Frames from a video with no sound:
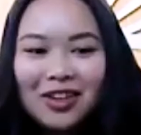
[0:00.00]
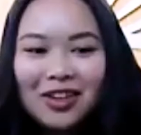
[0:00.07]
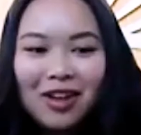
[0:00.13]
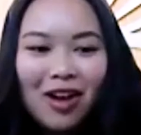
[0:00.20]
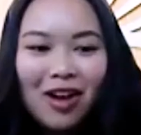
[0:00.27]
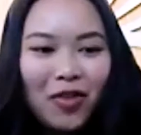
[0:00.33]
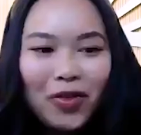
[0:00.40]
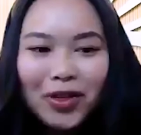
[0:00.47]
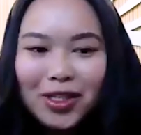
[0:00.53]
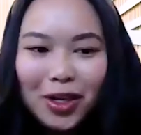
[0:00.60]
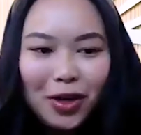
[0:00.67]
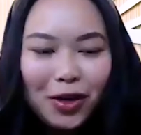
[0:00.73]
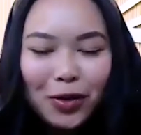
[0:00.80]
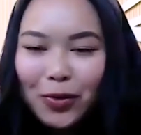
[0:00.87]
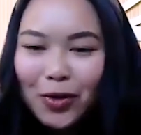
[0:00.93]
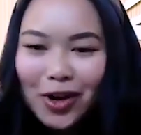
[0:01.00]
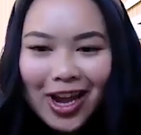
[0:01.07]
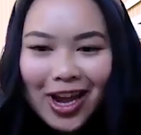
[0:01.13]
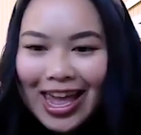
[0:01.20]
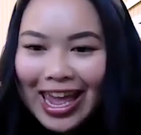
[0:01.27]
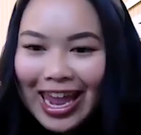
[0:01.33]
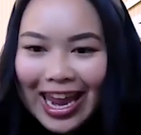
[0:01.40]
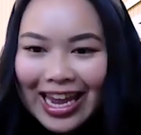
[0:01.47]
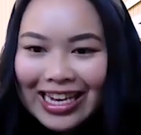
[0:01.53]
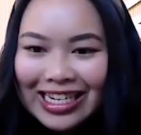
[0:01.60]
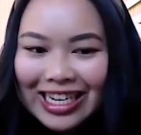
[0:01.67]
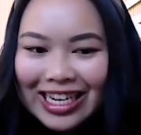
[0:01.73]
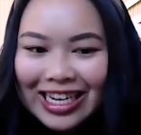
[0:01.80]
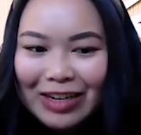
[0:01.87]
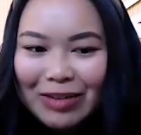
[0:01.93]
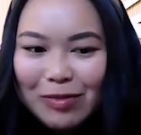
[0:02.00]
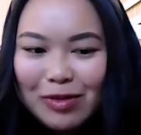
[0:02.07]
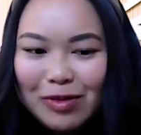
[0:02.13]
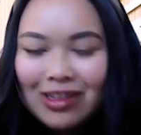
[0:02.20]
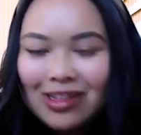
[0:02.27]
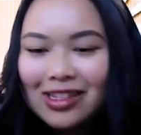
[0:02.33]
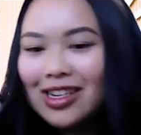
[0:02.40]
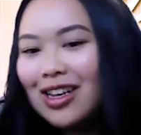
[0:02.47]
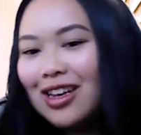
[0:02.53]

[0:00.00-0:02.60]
you're not focusing on the work at hand, it can almost,